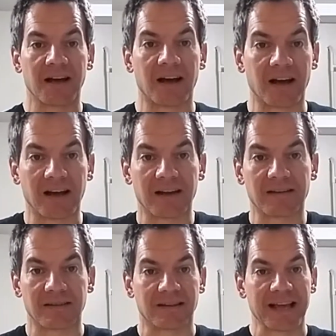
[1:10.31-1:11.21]
Uh,
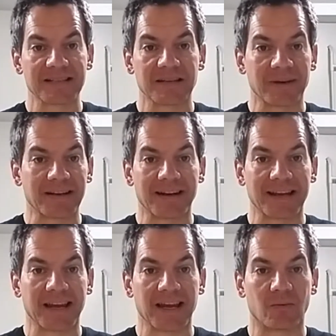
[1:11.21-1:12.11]
the last time I did it,
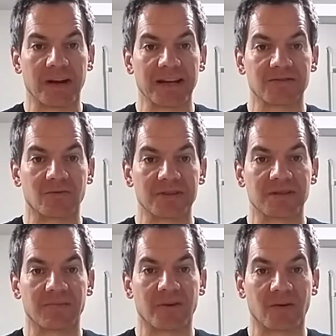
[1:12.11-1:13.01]
I gained weight, so
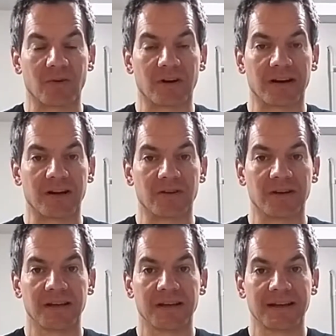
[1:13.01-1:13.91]
what's the point of working out?